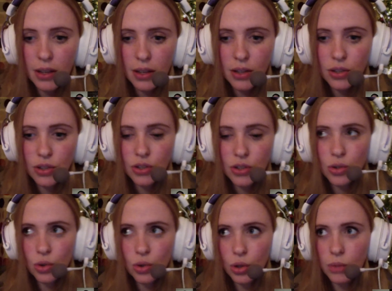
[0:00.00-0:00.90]

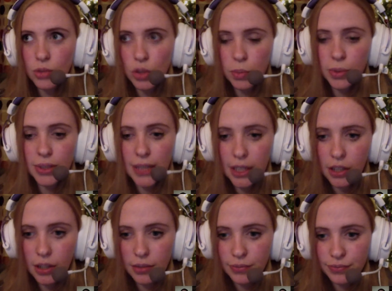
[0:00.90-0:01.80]
Stormtrooper
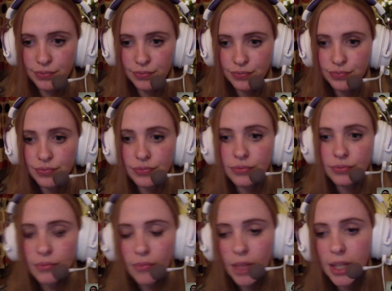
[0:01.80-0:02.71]
leader.
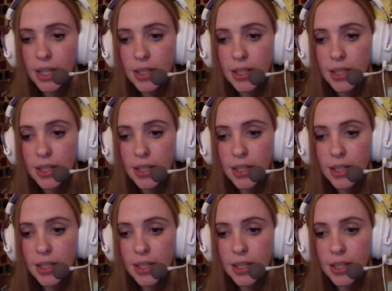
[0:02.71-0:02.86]
He's